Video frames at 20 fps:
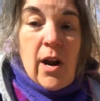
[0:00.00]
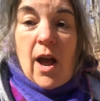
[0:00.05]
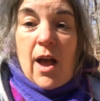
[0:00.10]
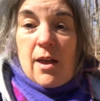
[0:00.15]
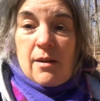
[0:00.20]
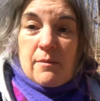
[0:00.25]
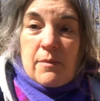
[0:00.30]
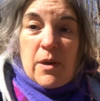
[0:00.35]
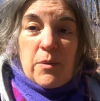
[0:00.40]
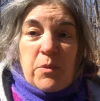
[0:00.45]

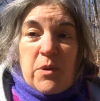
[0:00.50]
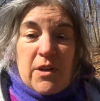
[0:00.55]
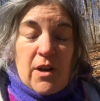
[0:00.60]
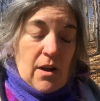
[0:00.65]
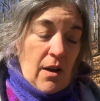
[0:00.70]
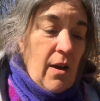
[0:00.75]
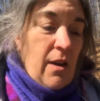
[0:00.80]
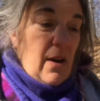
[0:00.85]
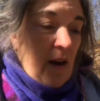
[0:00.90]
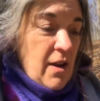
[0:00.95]
not, maybe
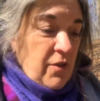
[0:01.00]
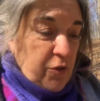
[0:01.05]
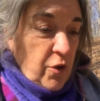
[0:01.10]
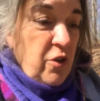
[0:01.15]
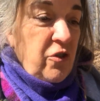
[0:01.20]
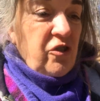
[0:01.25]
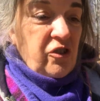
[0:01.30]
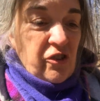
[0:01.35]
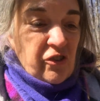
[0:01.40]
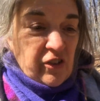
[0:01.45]
not. I
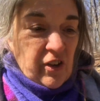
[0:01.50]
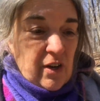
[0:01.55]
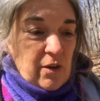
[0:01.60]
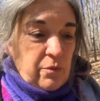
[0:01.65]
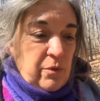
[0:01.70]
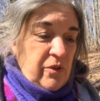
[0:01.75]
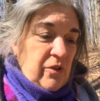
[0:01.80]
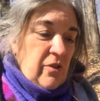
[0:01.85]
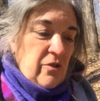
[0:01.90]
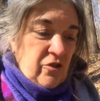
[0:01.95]
thought she said
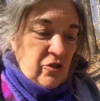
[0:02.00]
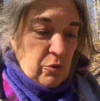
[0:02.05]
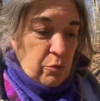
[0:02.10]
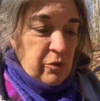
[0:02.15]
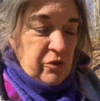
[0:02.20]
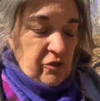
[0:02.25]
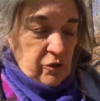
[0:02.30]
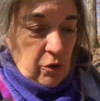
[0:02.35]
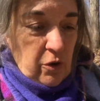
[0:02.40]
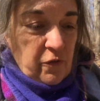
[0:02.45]
she
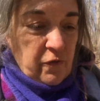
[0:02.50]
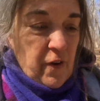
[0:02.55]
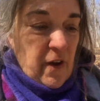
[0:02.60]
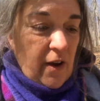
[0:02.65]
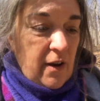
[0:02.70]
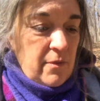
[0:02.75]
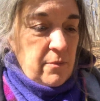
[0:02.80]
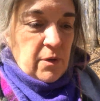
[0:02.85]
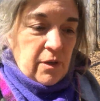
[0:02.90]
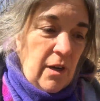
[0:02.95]
was
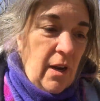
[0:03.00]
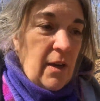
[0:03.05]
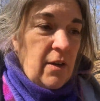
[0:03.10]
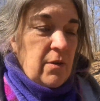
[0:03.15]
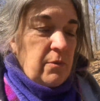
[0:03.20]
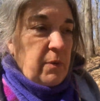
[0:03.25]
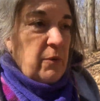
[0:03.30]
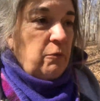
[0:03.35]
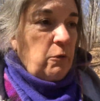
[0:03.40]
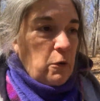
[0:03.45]
certified, but I
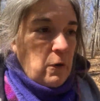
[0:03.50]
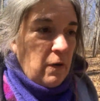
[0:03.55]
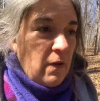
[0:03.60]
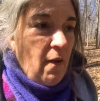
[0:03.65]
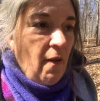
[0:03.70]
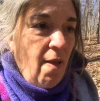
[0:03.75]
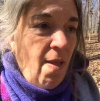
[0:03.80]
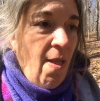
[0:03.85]
could be wrong.